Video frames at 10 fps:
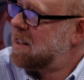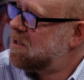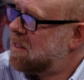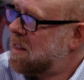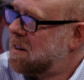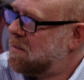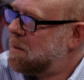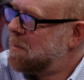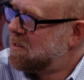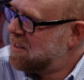answer. Thank you
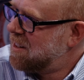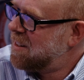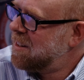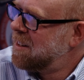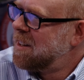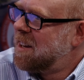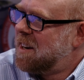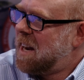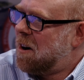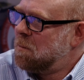very much, Linda.
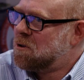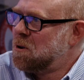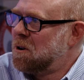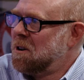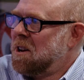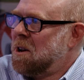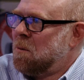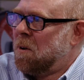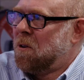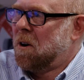And now I'm sure
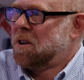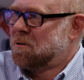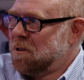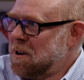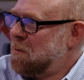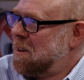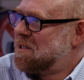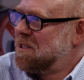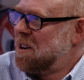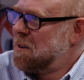what the audience really wants
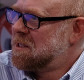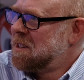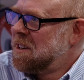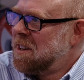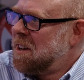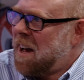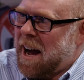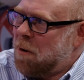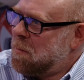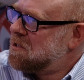to know is
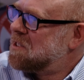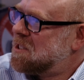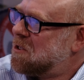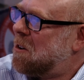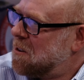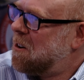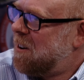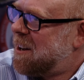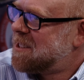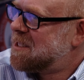how much does this all
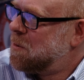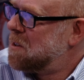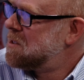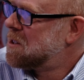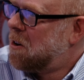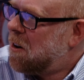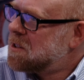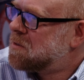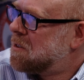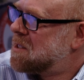cost? What does it
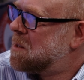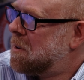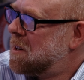cost for us to